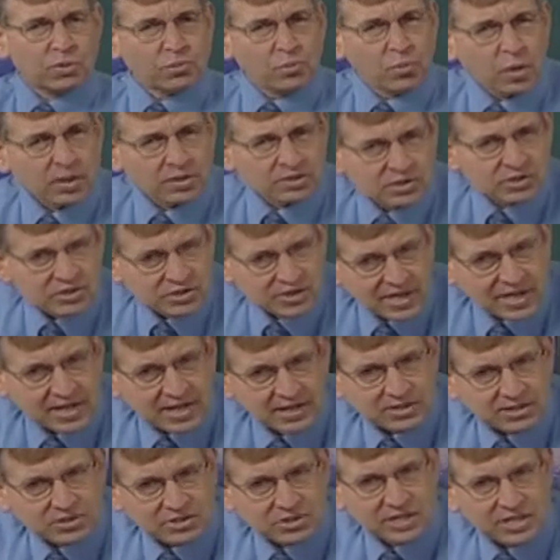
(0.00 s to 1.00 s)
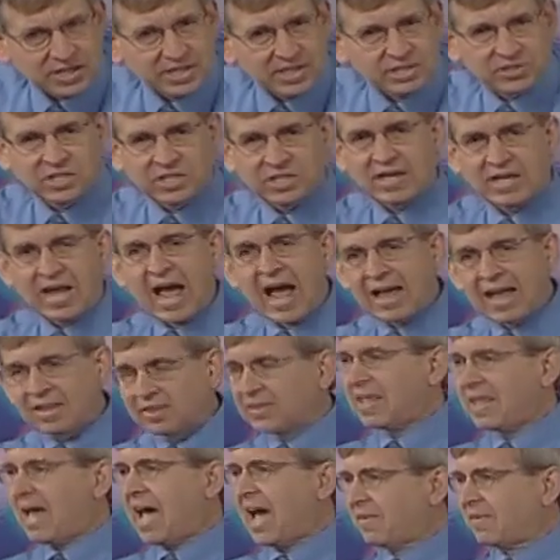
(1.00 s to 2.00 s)
what sense is it
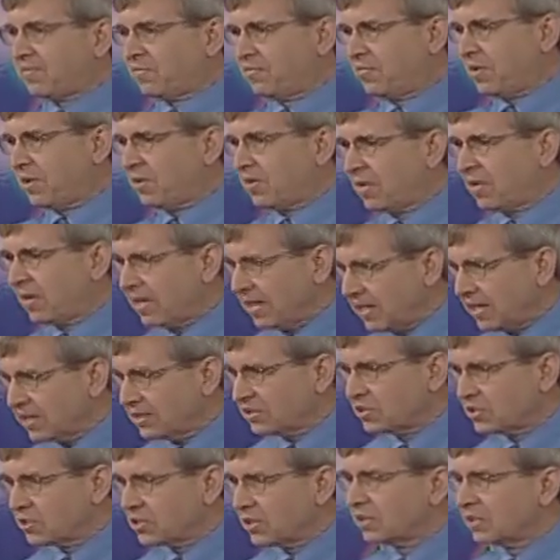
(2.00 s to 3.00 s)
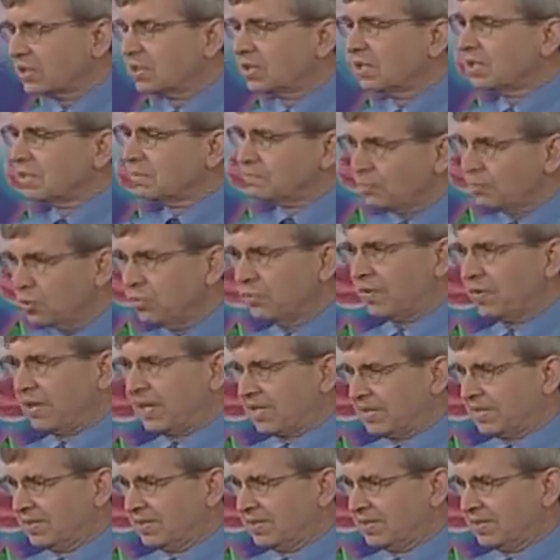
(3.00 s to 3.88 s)
at that very instant moving?